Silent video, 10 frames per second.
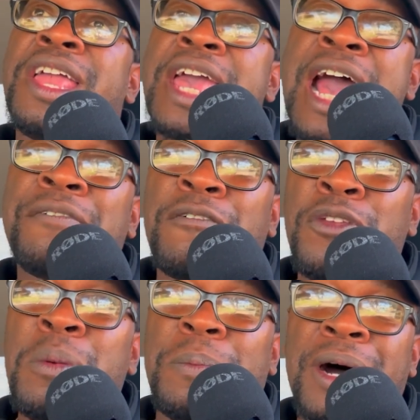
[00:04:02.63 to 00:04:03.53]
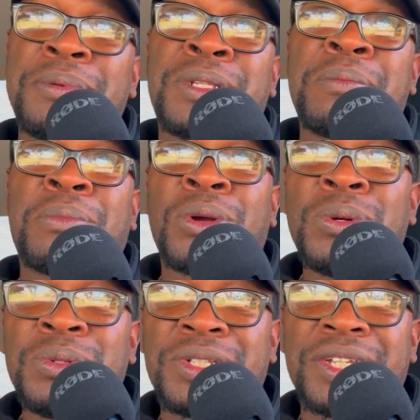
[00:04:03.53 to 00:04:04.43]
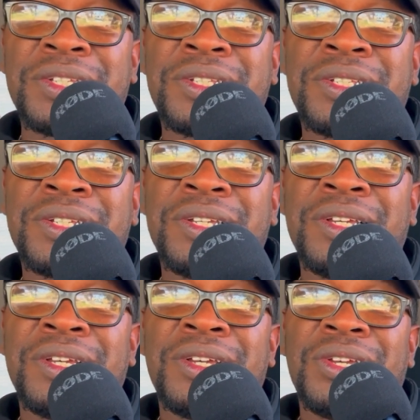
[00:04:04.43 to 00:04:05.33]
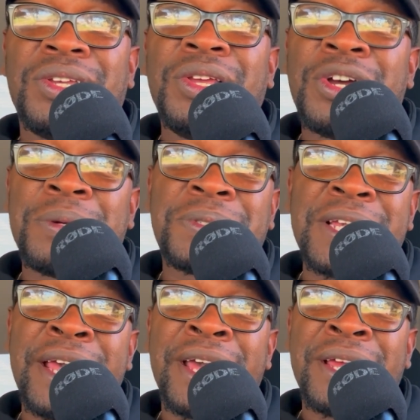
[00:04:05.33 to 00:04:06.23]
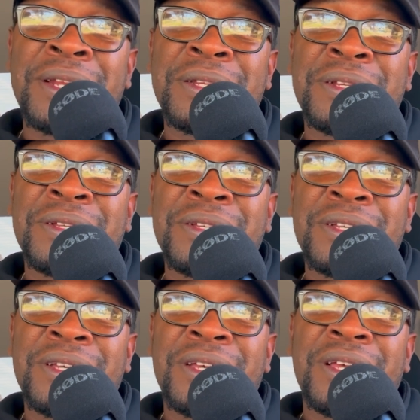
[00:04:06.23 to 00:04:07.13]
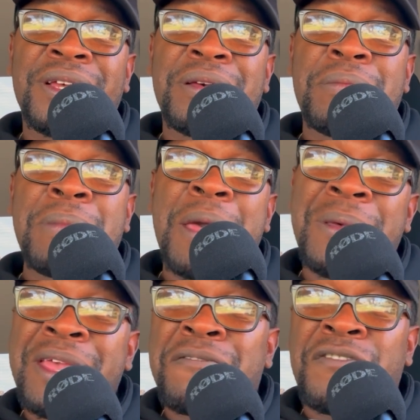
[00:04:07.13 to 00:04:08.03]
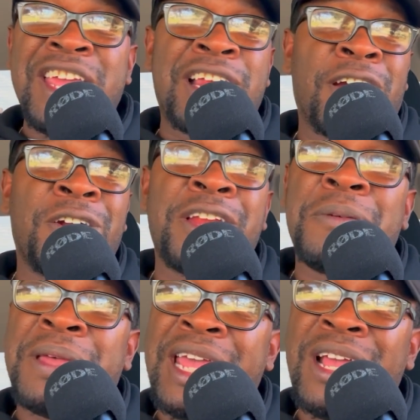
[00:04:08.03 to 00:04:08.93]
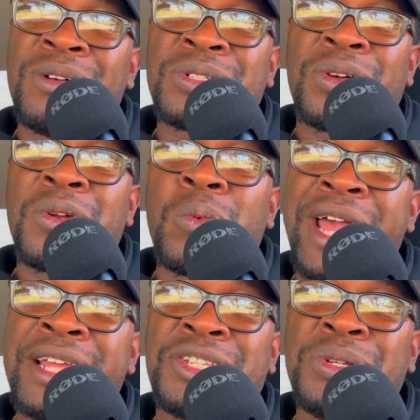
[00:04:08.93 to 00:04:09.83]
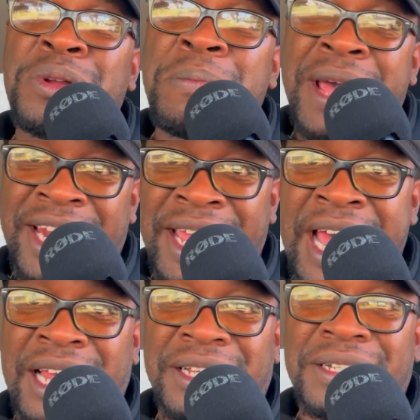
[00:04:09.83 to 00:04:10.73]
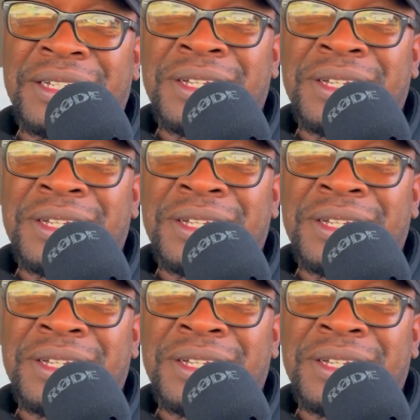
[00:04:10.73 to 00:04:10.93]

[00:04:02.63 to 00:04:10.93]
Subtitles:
You have a few bumps and bruises. You know what I'm saying? Maybe your feet hurting them heels on the way to the Met Gala.